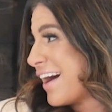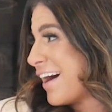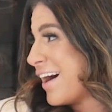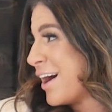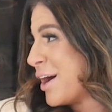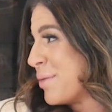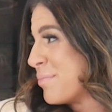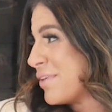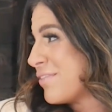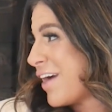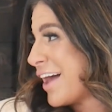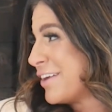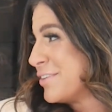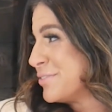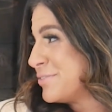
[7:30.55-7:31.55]
A
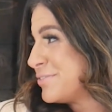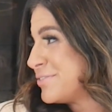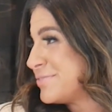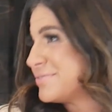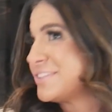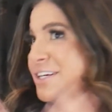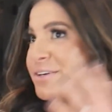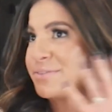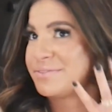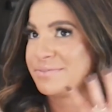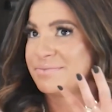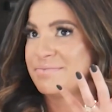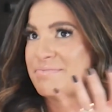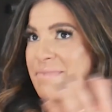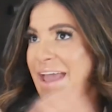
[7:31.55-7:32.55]
lot of, you know,
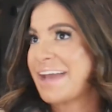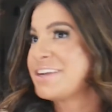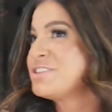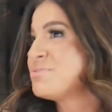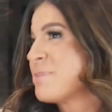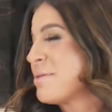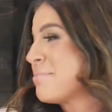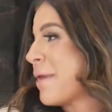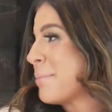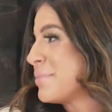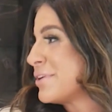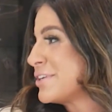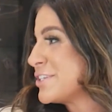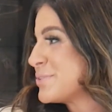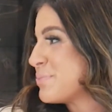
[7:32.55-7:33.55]
management
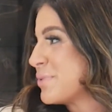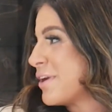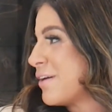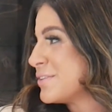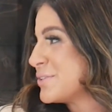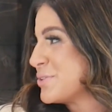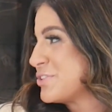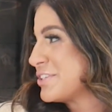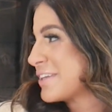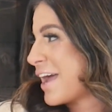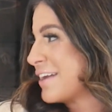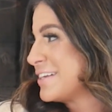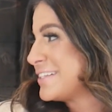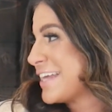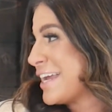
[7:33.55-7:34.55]
members would also just
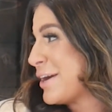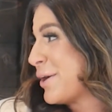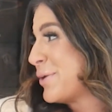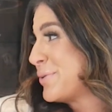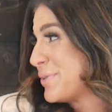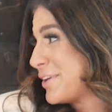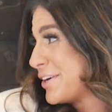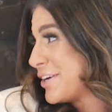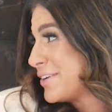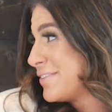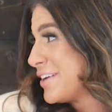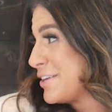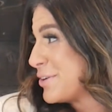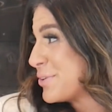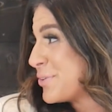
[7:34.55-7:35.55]
kind of say, oh, you're
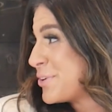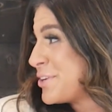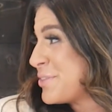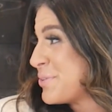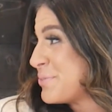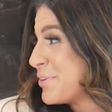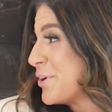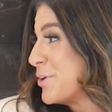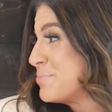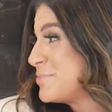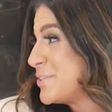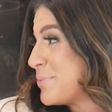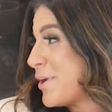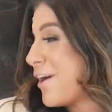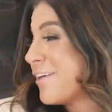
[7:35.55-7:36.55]
learning the
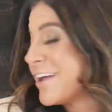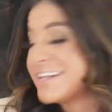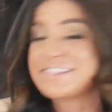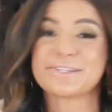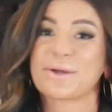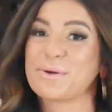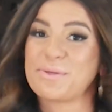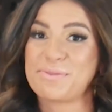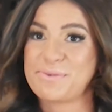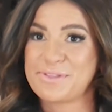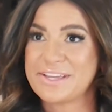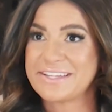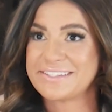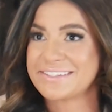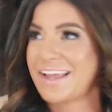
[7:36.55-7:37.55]
ropes. We all had to go through
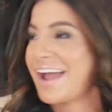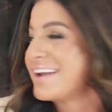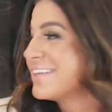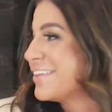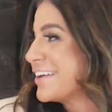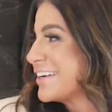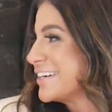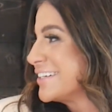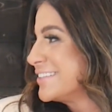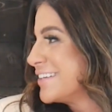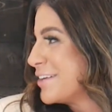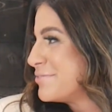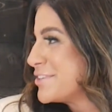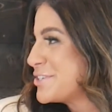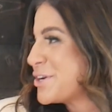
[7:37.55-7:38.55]
this, kind of like a
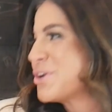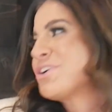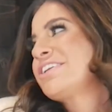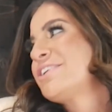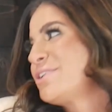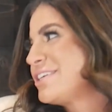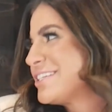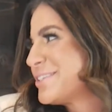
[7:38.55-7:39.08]
fraternity or a